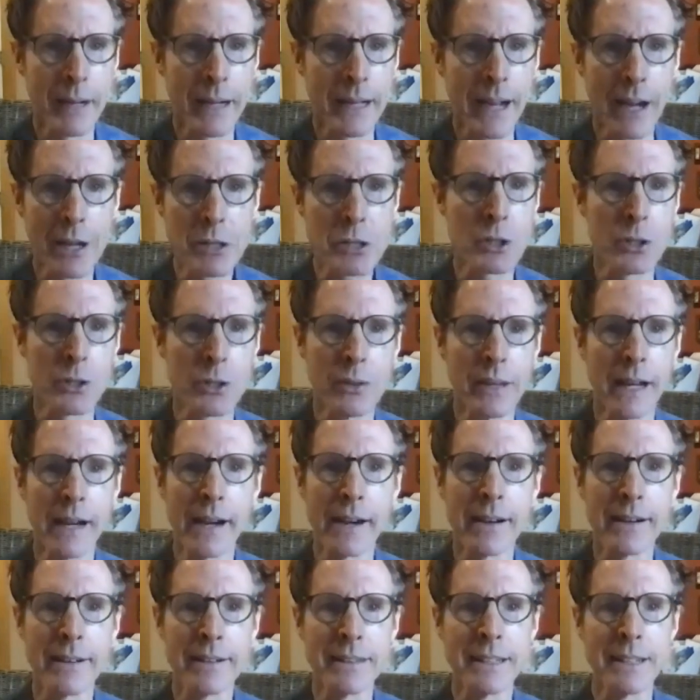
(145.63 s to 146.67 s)
I ushered
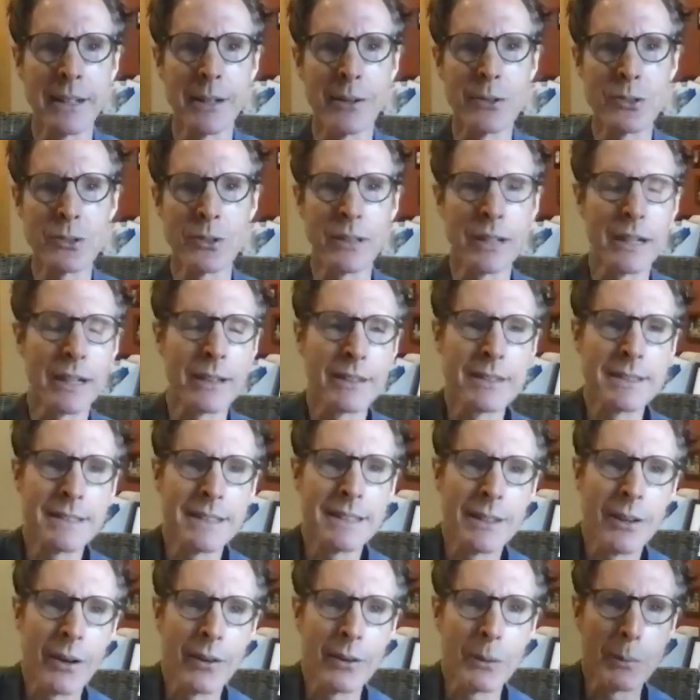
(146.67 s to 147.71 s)
there, you know, so that I could
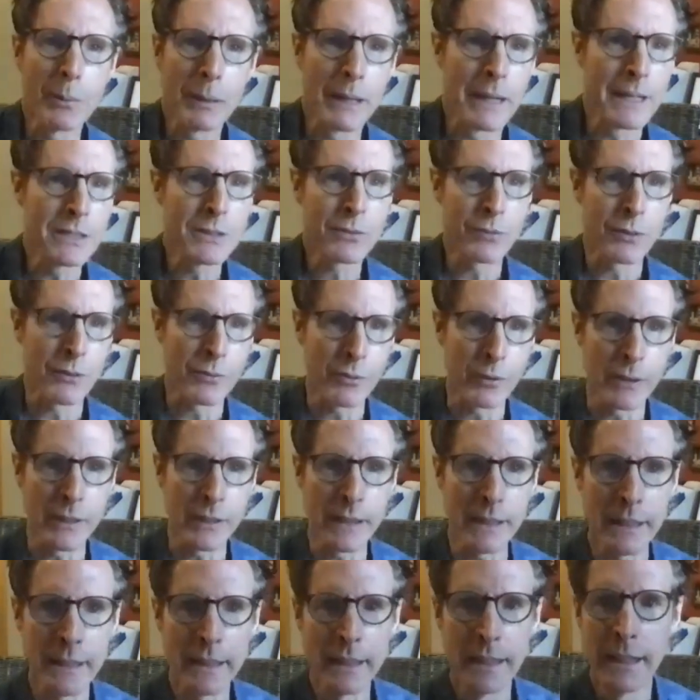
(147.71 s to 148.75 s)
see all the plays for free